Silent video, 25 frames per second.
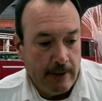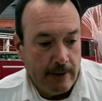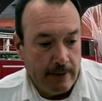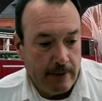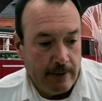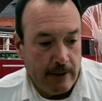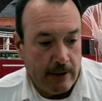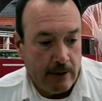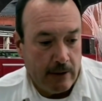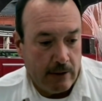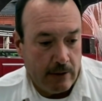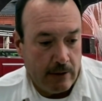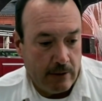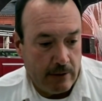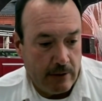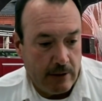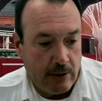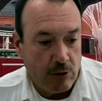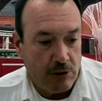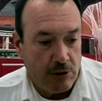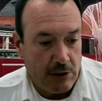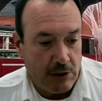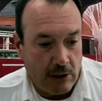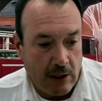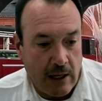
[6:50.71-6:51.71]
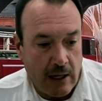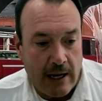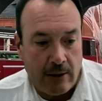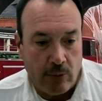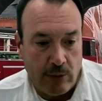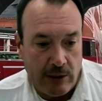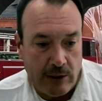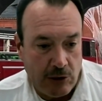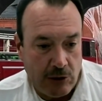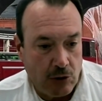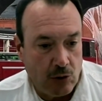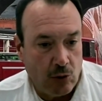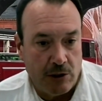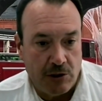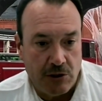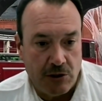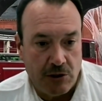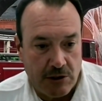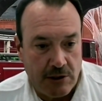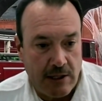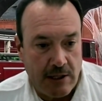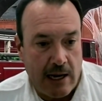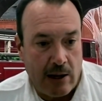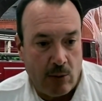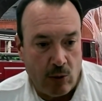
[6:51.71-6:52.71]
There, there was a lot of
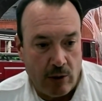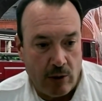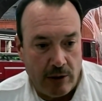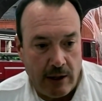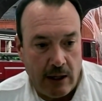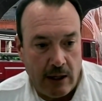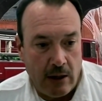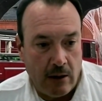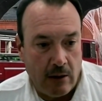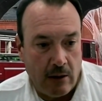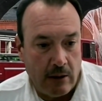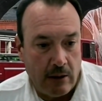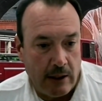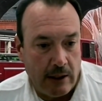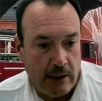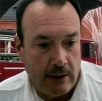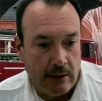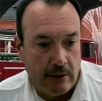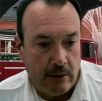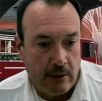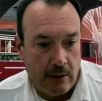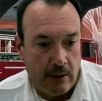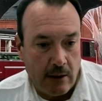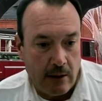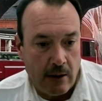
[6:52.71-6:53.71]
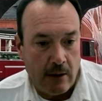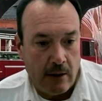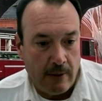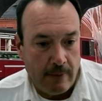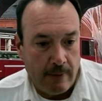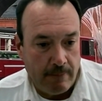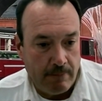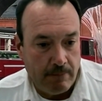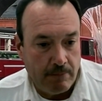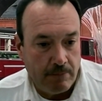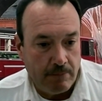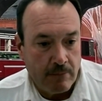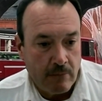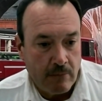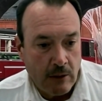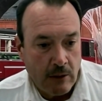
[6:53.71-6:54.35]
resources that were there, and um,